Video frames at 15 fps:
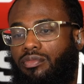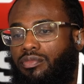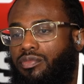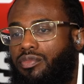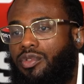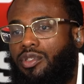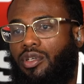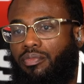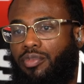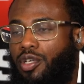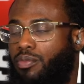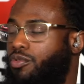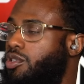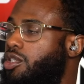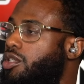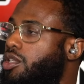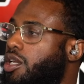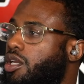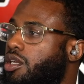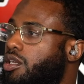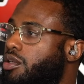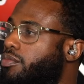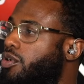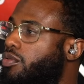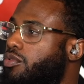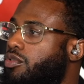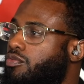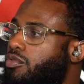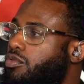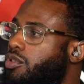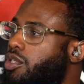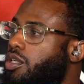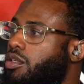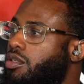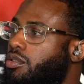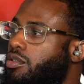some people just can't keep up with a routine.